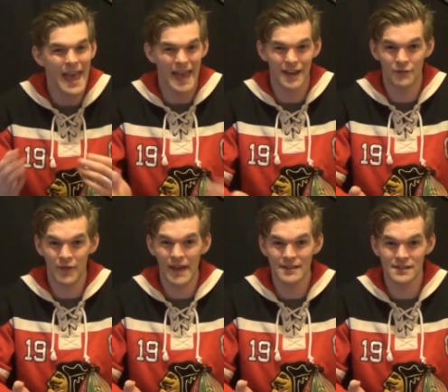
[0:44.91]
and
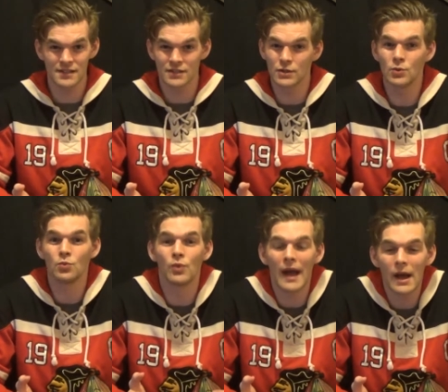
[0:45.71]
advanced to
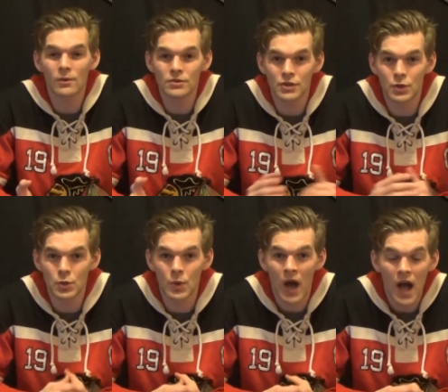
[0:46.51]
round
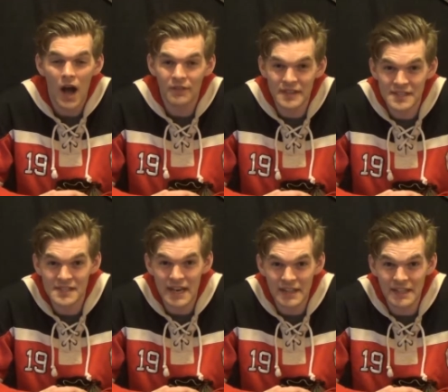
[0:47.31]
2 of the
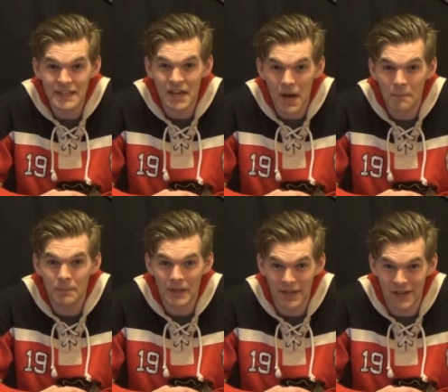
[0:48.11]
Stanley
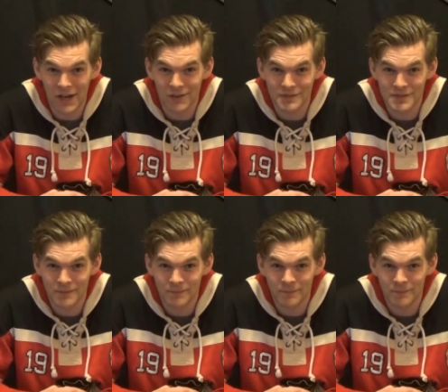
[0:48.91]
Cup playoffs.